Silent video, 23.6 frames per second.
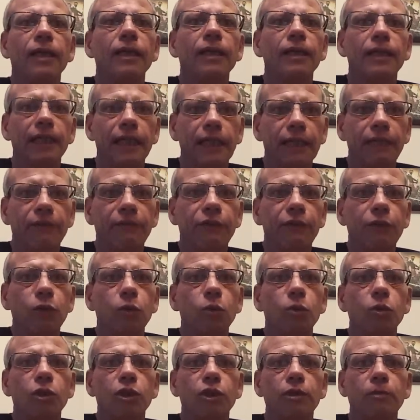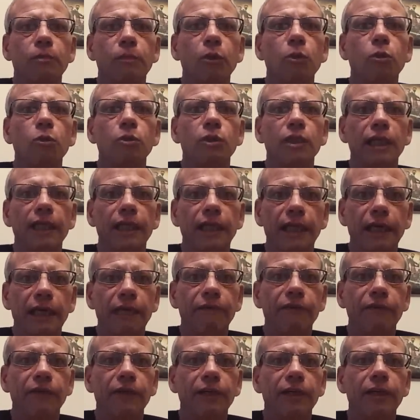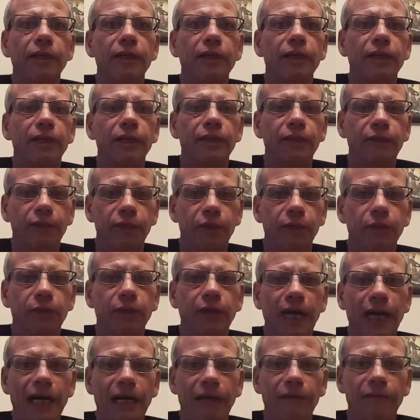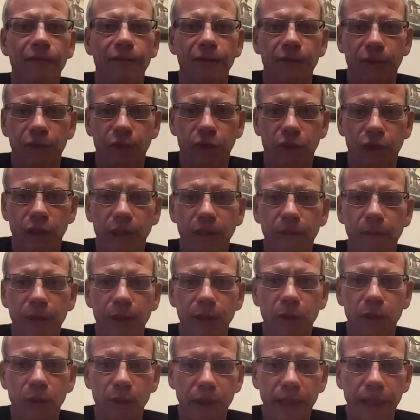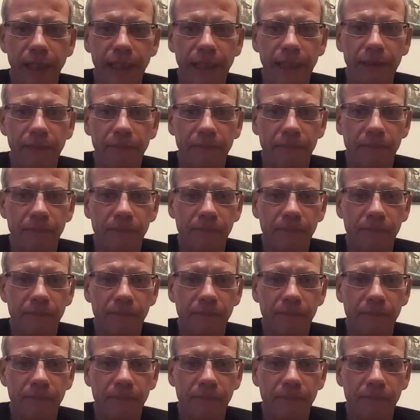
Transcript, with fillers: Thank you for all the support and love you have shown me on here